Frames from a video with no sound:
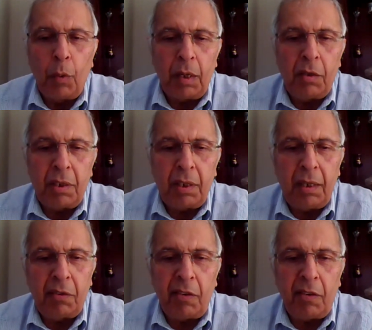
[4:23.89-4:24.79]
what it
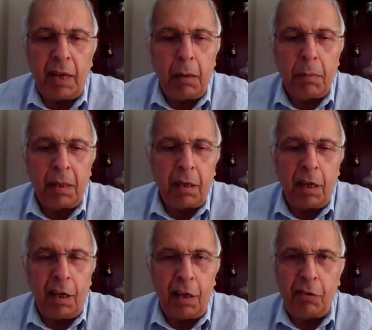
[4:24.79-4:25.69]
says is
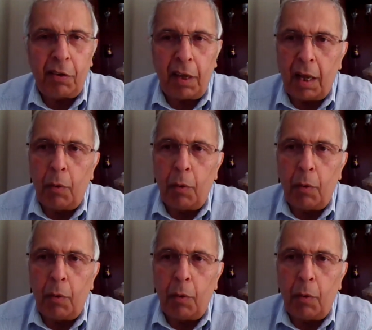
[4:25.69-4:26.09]
Labour is